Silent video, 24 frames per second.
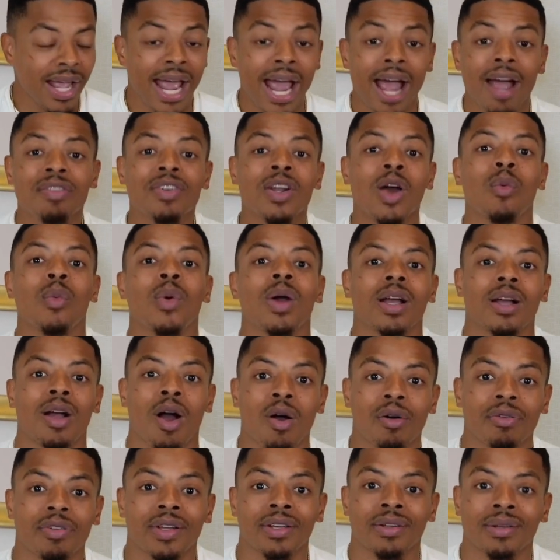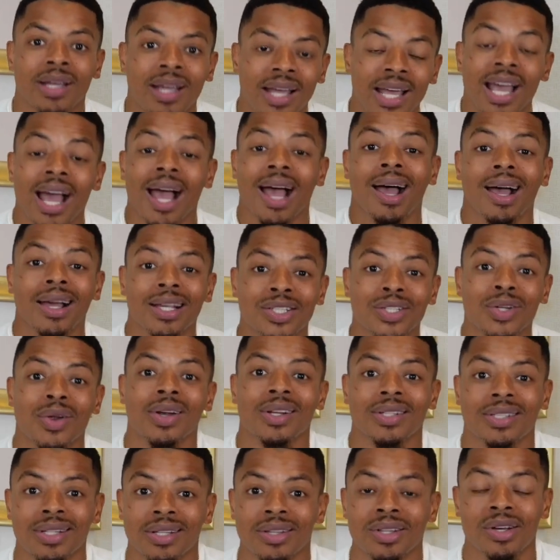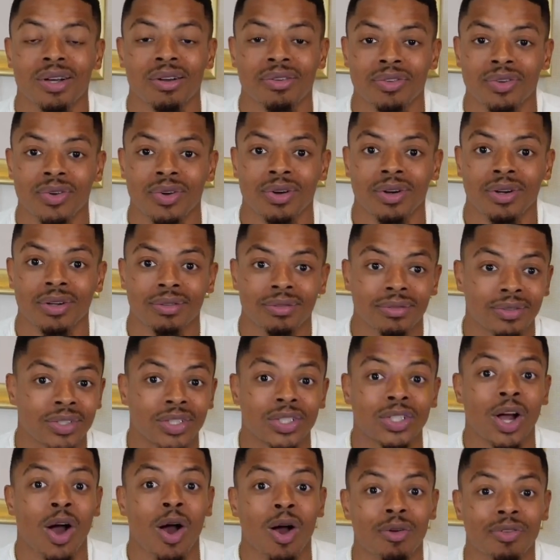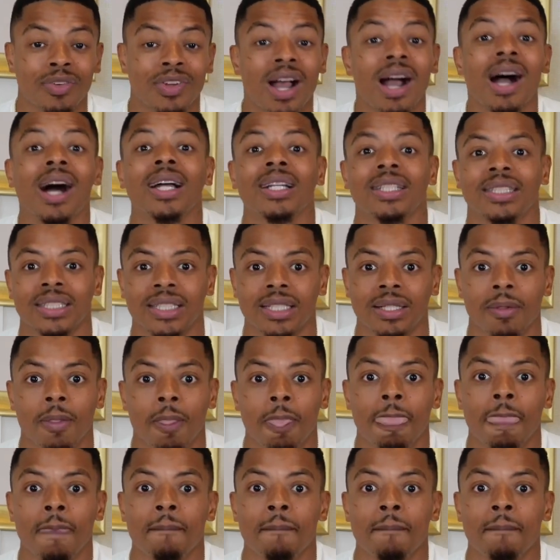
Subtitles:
After I went golfing, I started to look for golf content.